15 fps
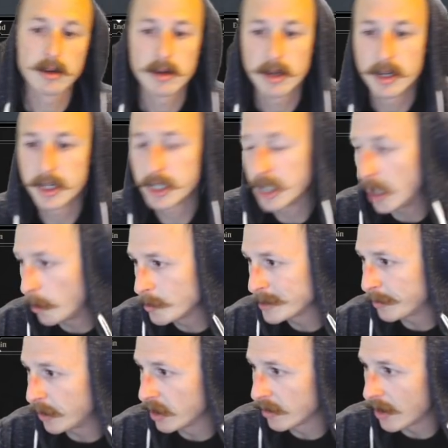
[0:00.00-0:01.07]
It just helps
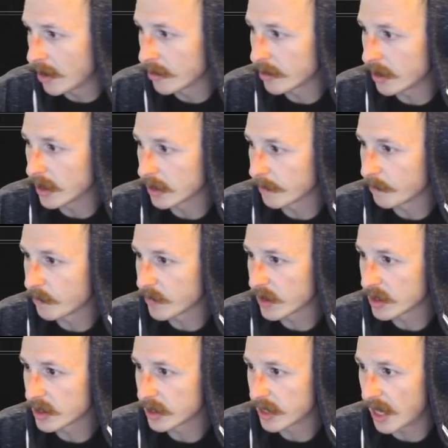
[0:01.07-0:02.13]
play around, like,
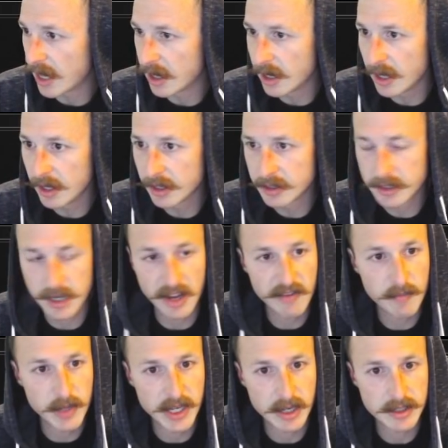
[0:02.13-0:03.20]
Cannonade and stuff
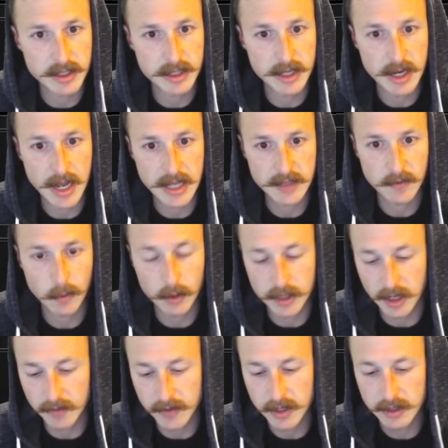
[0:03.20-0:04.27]
because it has 4
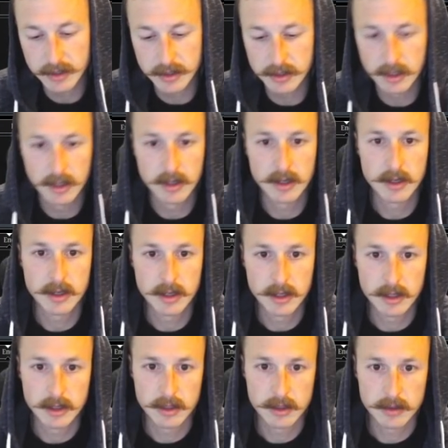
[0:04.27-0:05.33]
toughness.
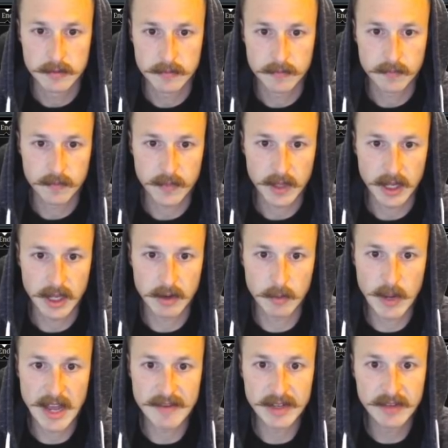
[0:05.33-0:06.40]
And we
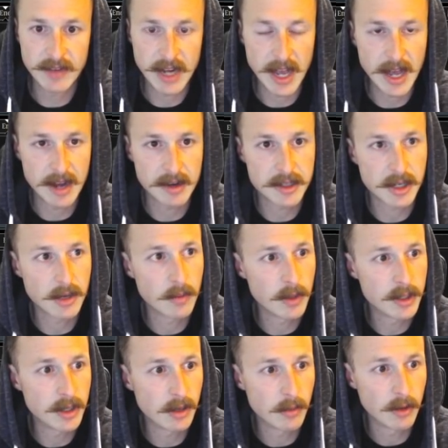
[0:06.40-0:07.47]
haven't even had a turn 1
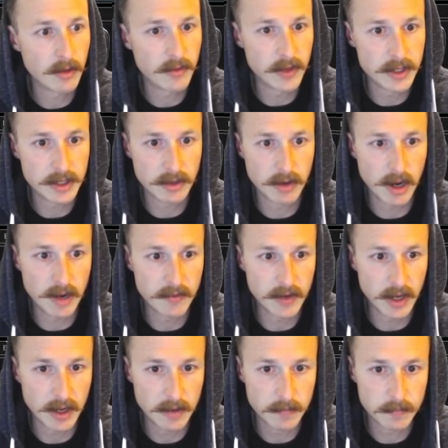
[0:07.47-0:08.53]
Young Wolf into Groff yet.